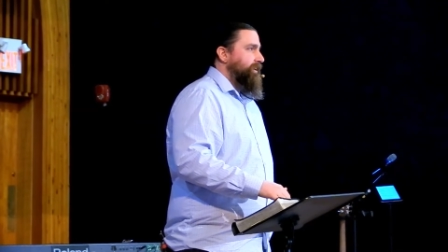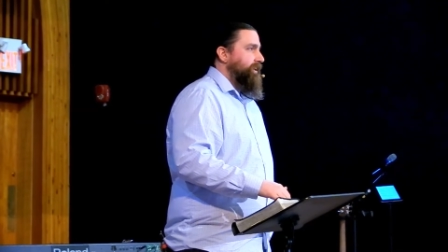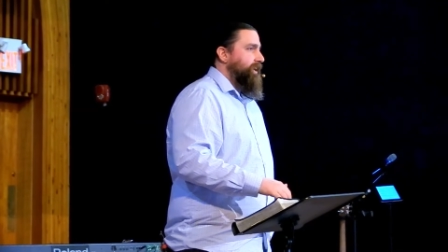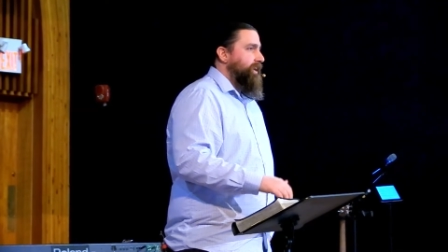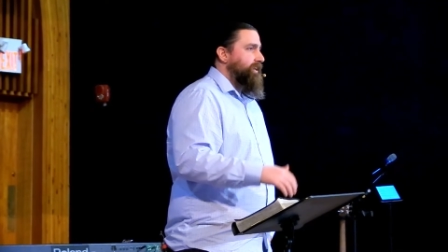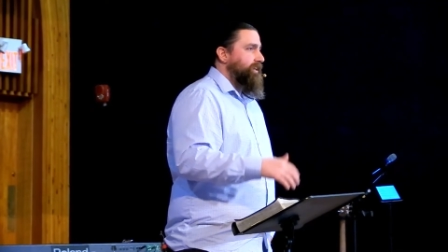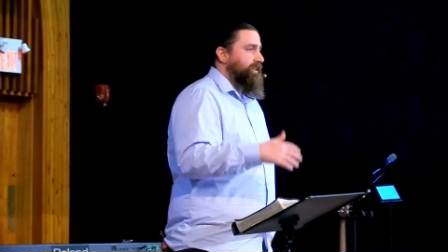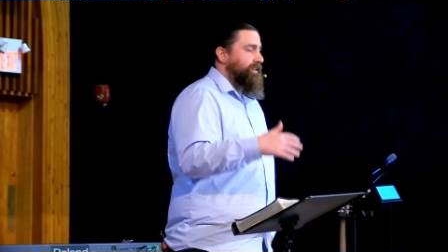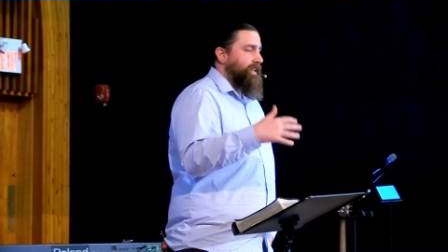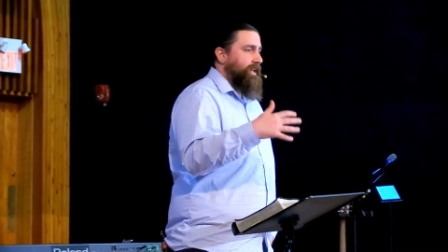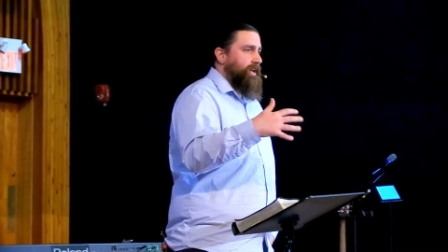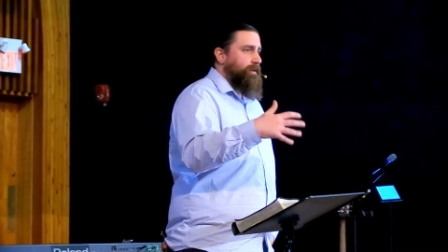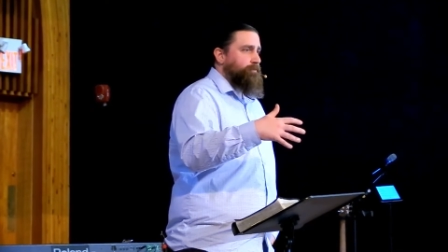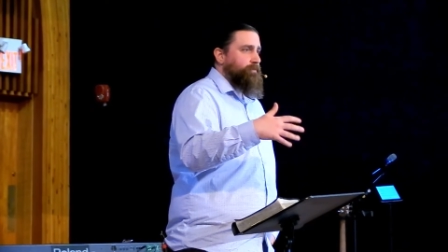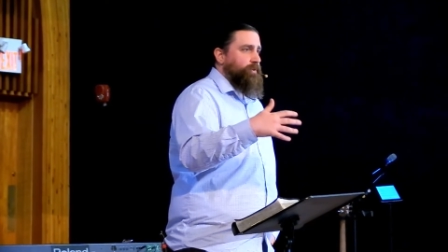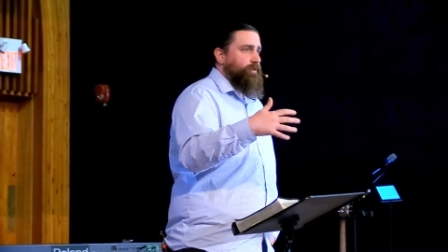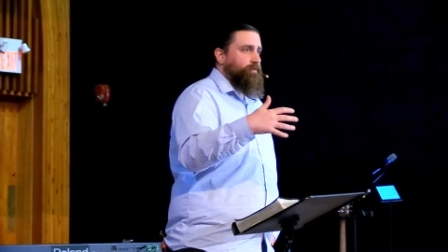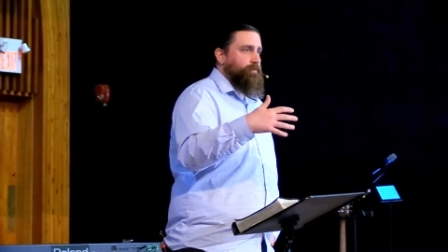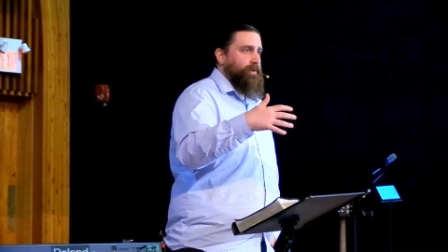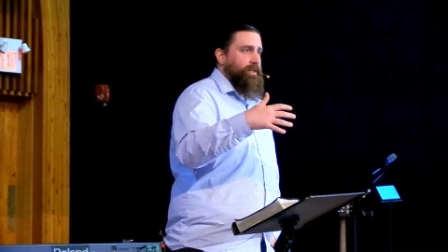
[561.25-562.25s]
And in that
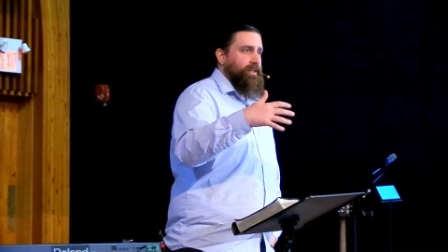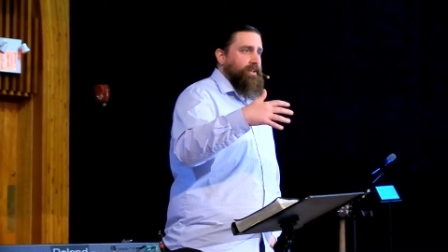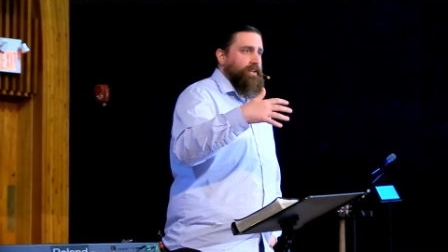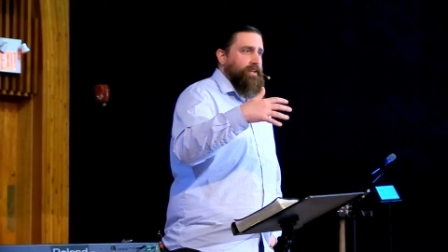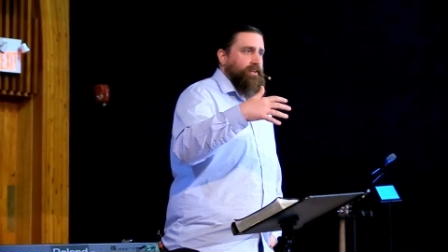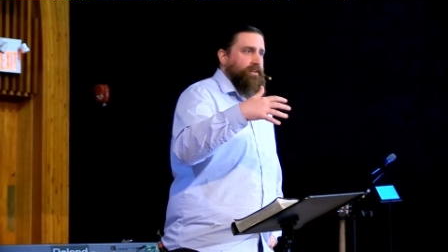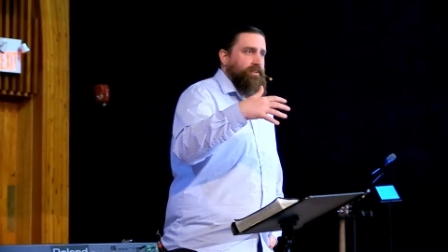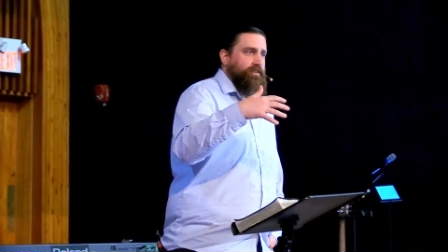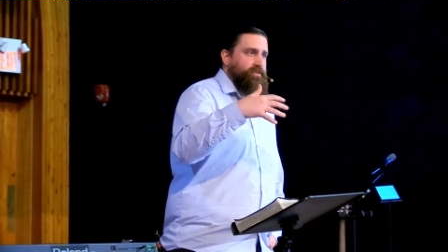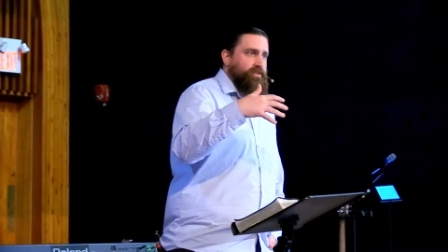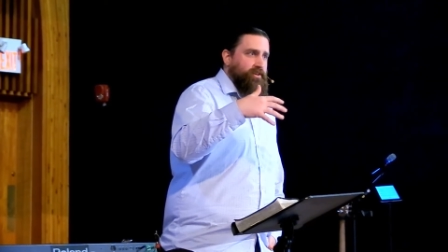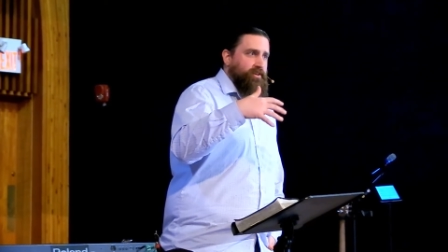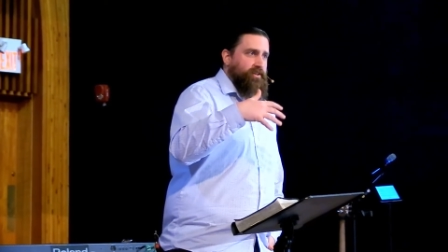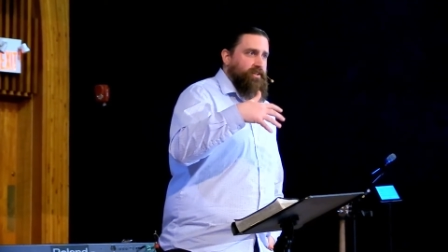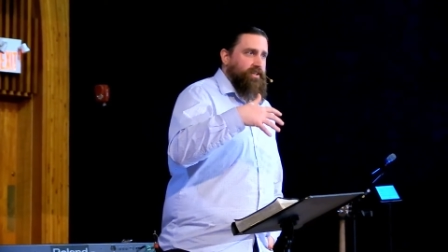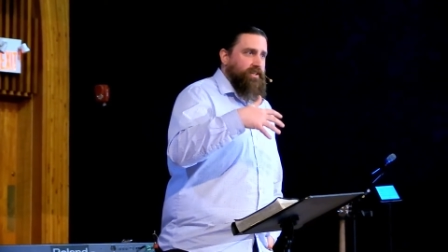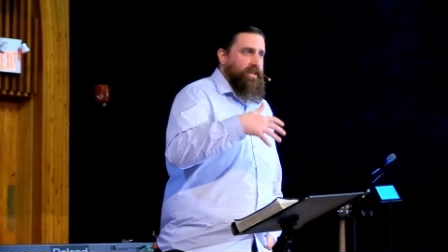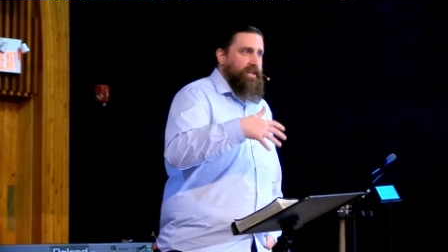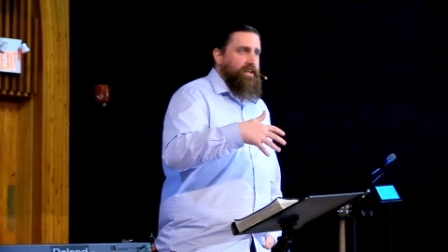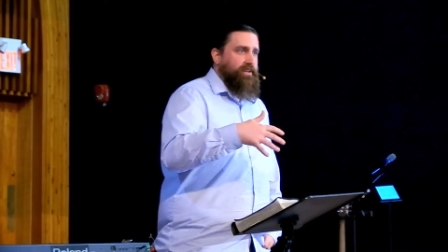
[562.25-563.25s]
movement, it started to
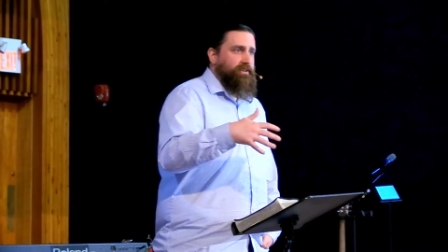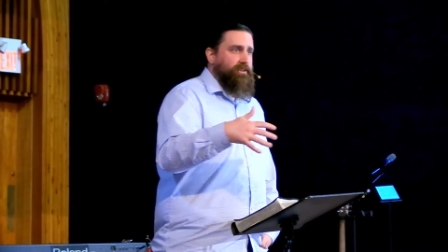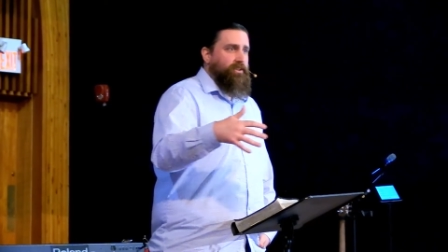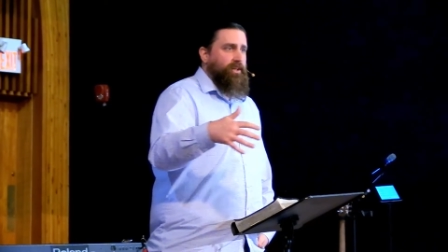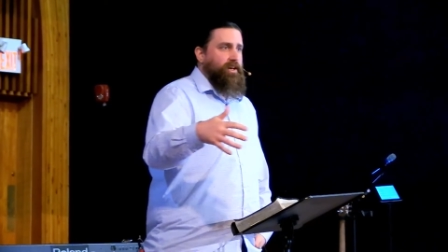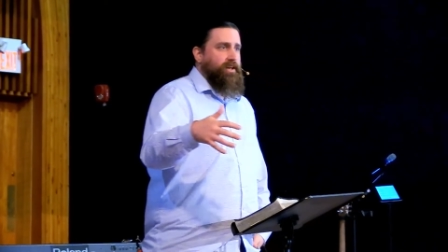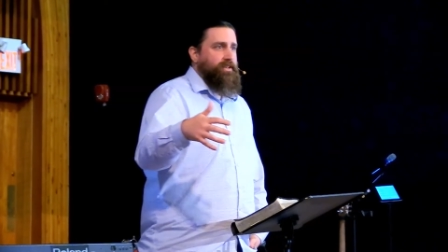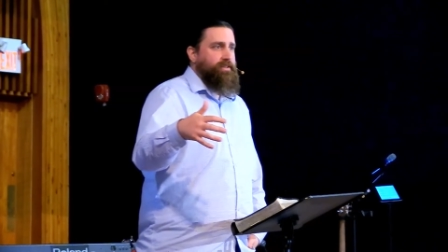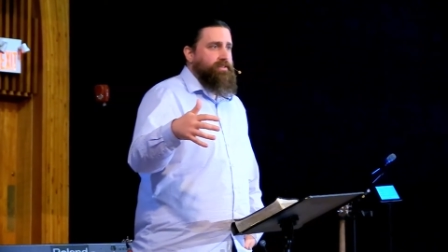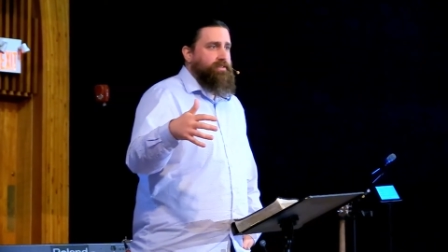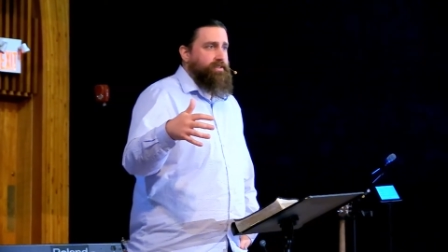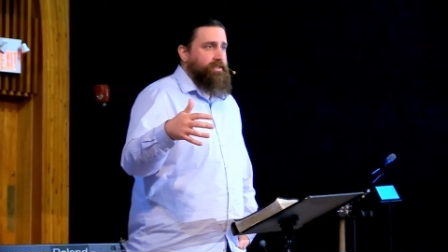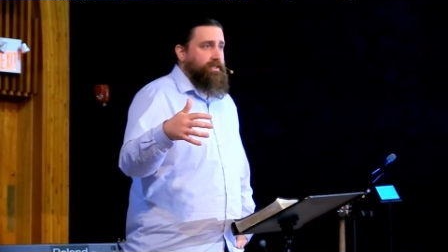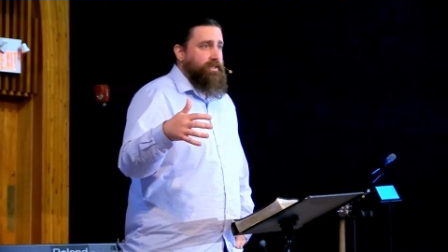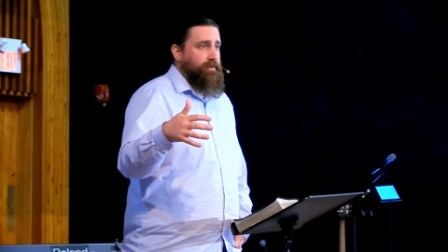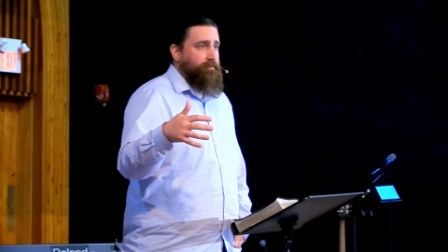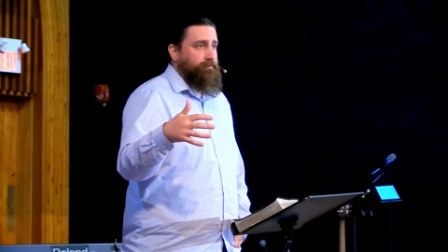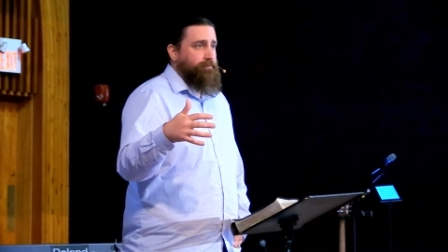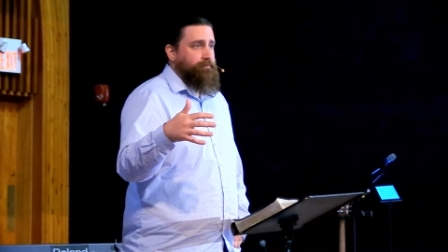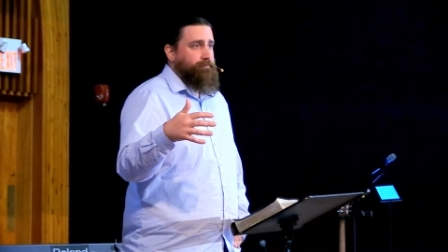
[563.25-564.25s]
gain a lot of
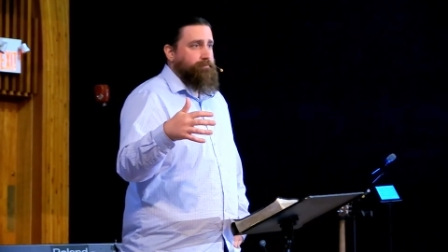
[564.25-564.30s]
steam.